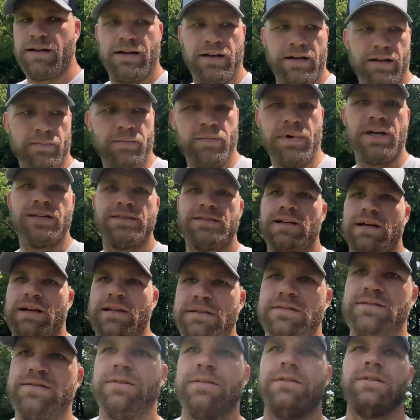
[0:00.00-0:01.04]
Everybody's out
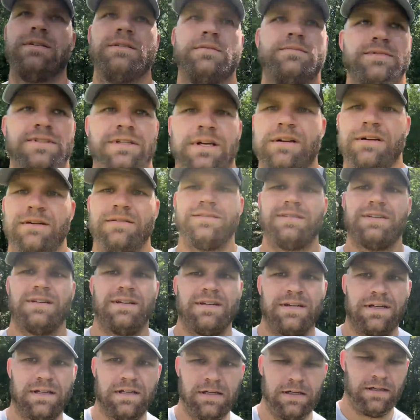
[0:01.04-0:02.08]
enjoying themselves.
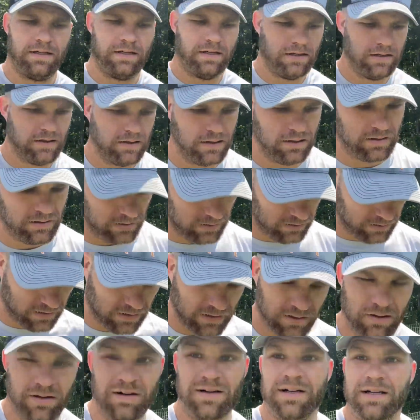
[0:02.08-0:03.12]
Good
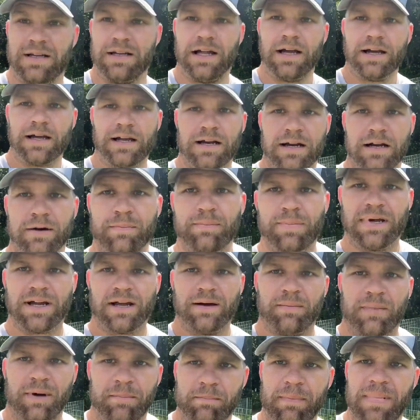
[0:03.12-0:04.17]
deal. Now I gotta go pick
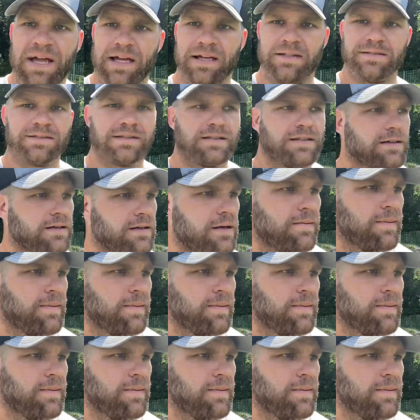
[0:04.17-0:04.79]
up my mess.